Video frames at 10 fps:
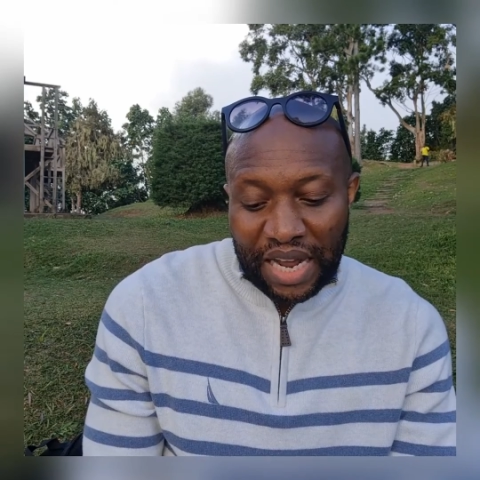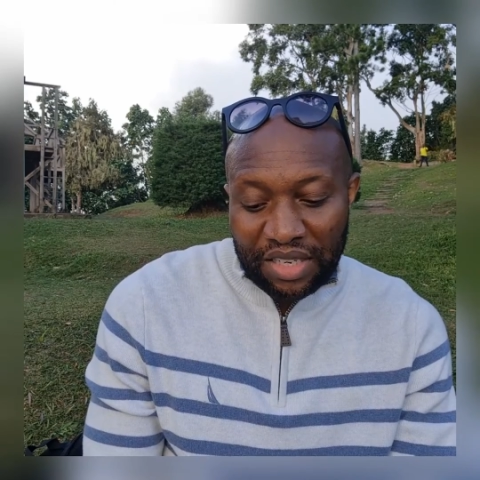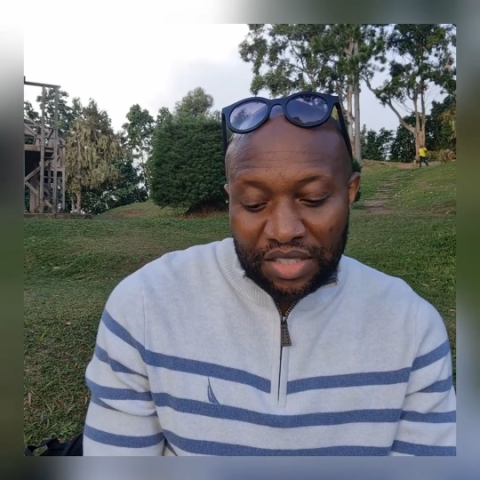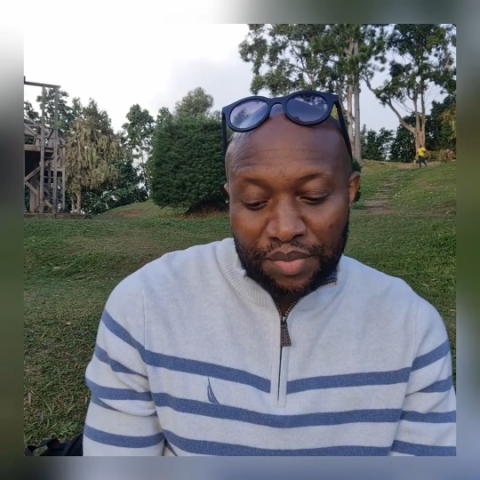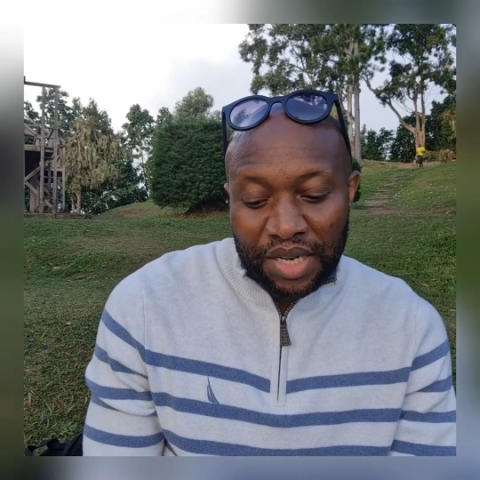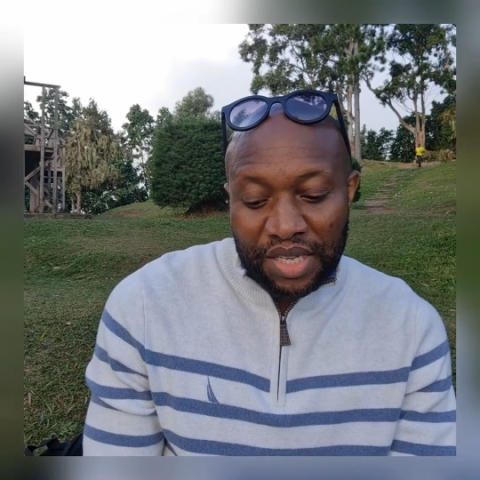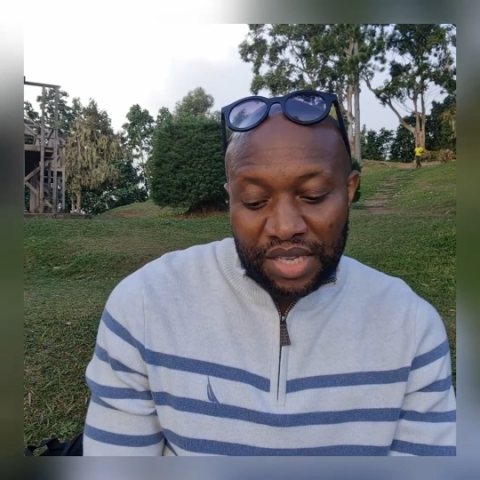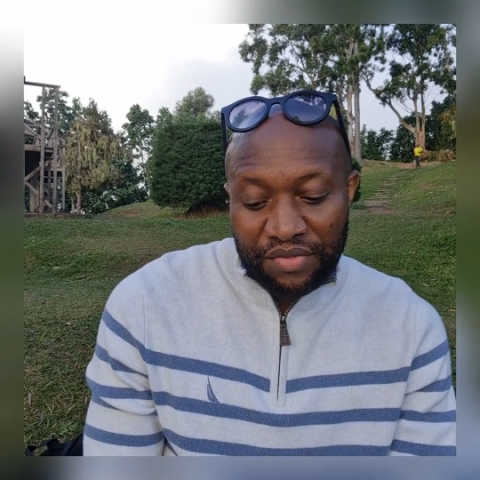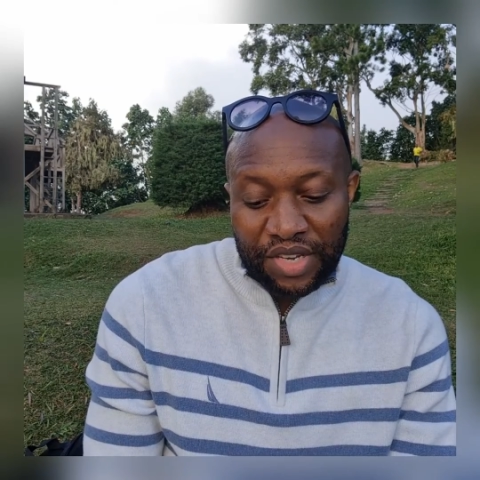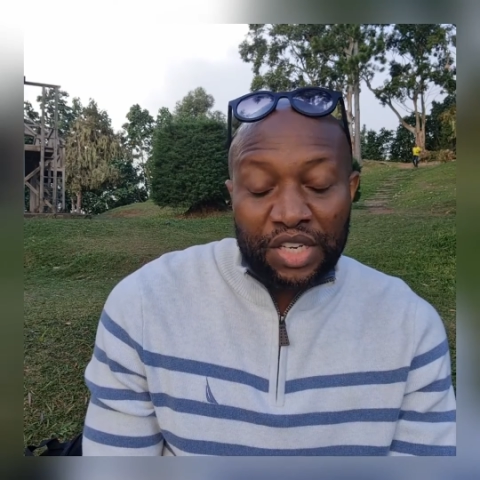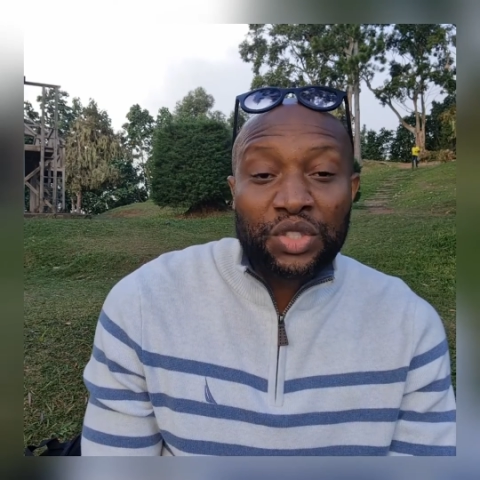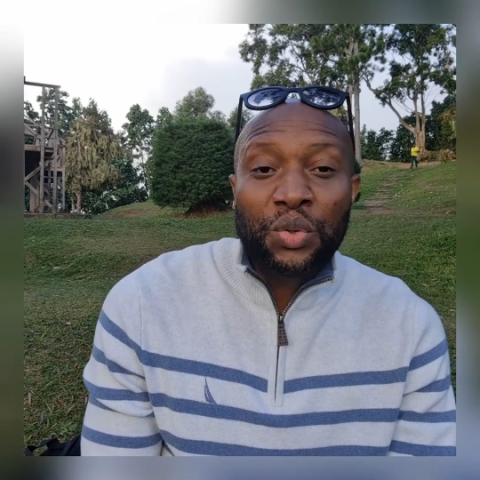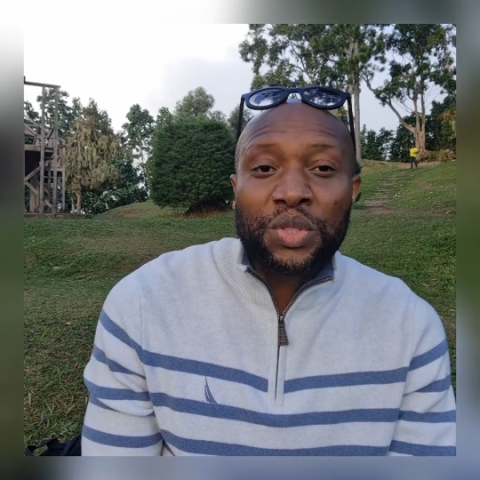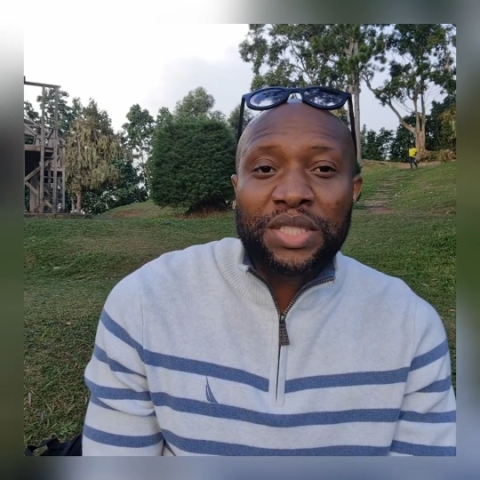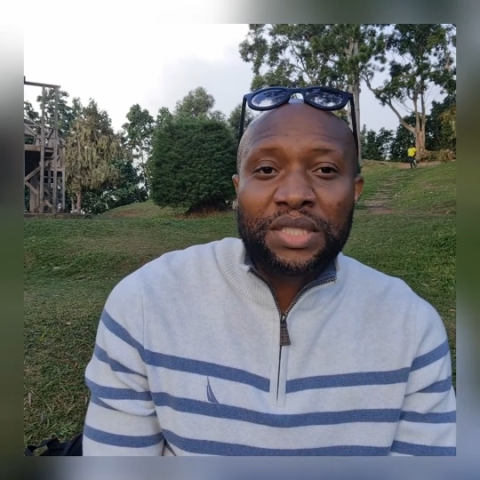cannot believe
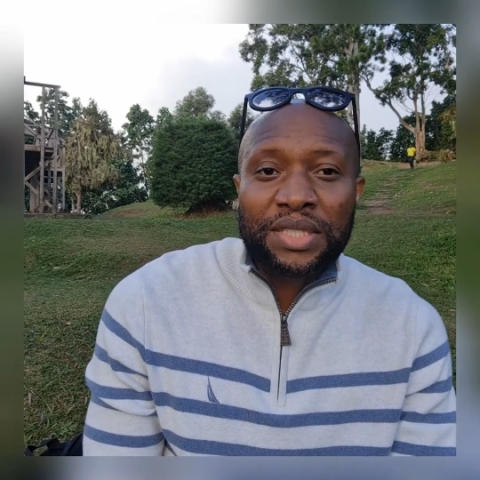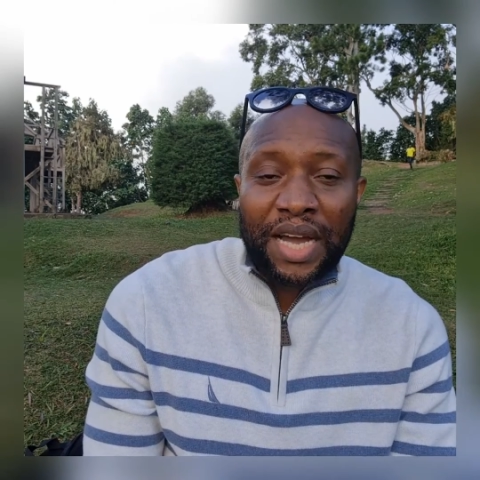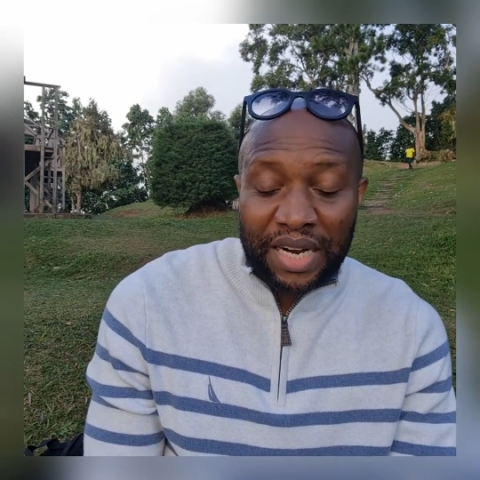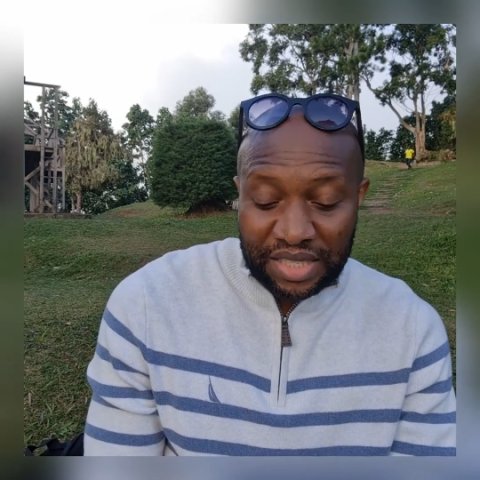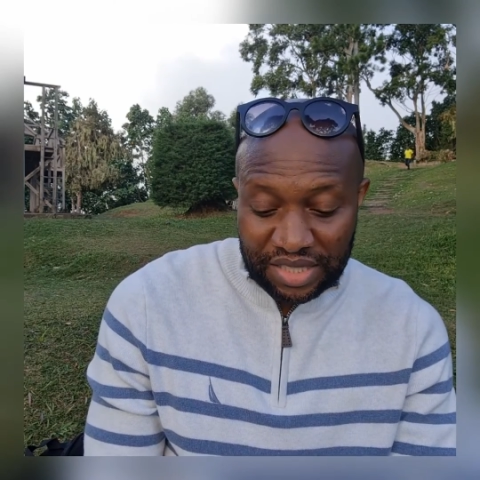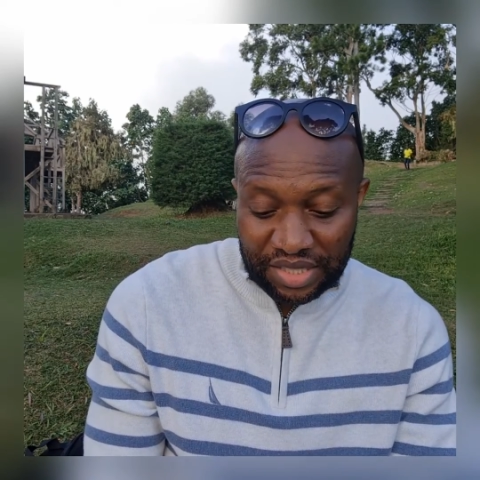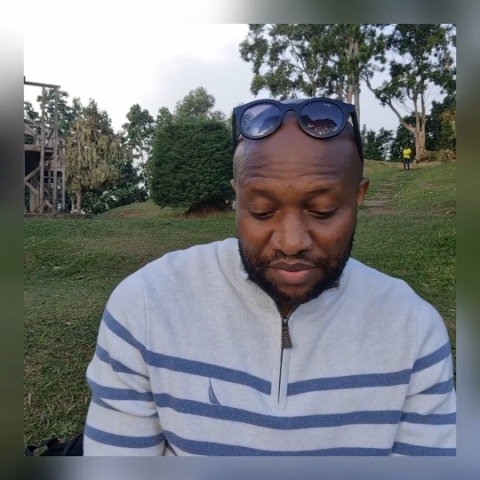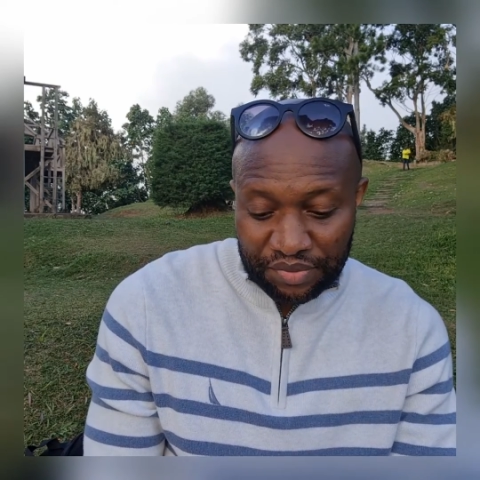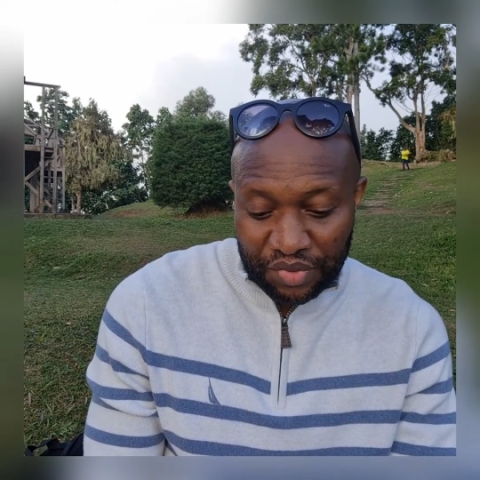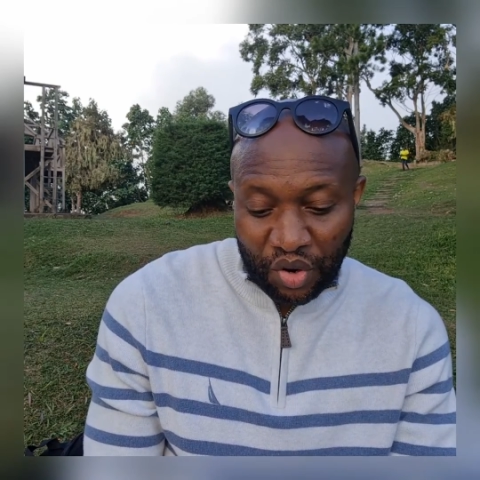in totality